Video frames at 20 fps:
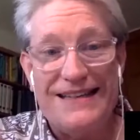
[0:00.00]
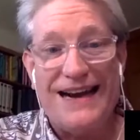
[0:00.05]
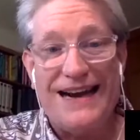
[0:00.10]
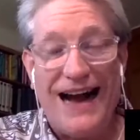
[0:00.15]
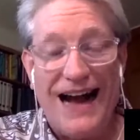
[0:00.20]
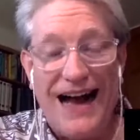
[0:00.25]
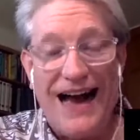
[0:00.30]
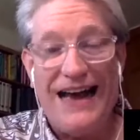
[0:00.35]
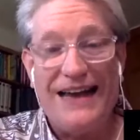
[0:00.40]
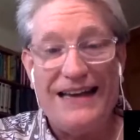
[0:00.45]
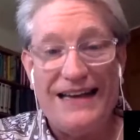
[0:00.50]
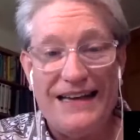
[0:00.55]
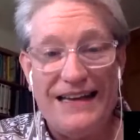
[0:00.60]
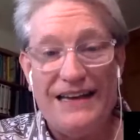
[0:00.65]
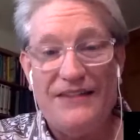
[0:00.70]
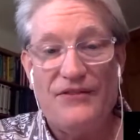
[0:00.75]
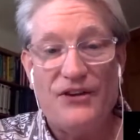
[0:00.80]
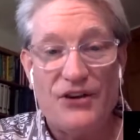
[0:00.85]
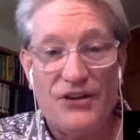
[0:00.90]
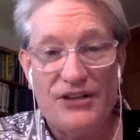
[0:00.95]
I can
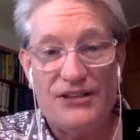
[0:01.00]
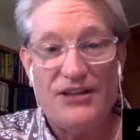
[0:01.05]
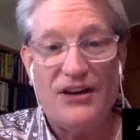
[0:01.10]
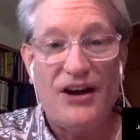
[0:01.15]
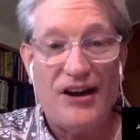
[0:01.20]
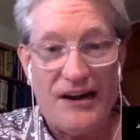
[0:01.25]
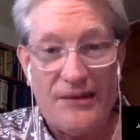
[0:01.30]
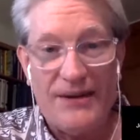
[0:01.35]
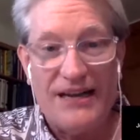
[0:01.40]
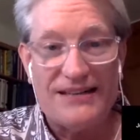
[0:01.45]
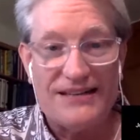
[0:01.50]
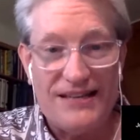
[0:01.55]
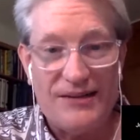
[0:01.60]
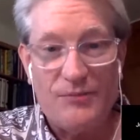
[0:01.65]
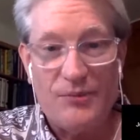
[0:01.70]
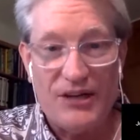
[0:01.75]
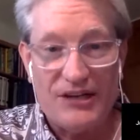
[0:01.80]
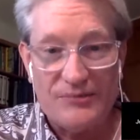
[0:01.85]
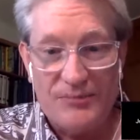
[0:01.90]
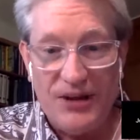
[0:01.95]
give a good talk about C++
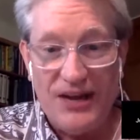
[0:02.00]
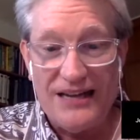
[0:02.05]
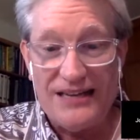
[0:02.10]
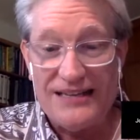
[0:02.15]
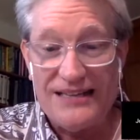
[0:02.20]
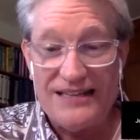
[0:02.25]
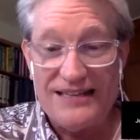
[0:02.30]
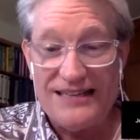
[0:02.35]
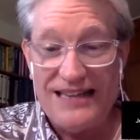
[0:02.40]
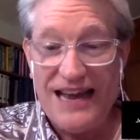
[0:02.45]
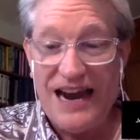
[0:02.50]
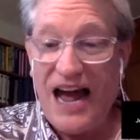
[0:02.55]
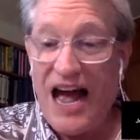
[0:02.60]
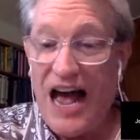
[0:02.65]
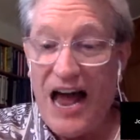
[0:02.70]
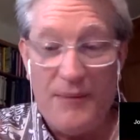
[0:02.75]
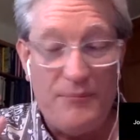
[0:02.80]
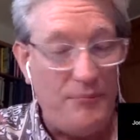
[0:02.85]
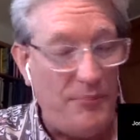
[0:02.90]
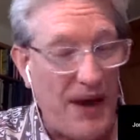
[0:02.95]
is that
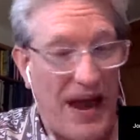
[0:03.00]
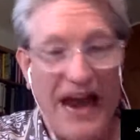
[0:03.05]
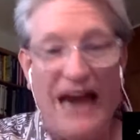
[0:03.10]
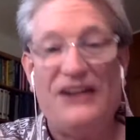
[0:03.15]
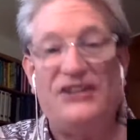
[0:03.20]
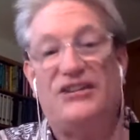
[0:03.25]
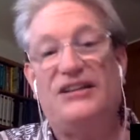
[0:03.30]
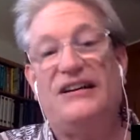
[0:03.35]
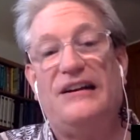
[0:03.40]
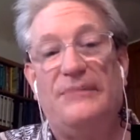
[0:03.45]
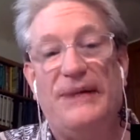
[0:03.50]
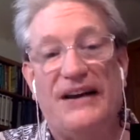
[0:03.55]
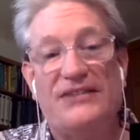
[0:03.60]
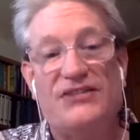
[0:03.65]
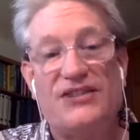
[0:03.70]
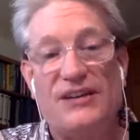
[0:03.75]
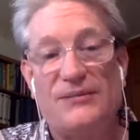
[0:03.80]
I'm passionate about C++.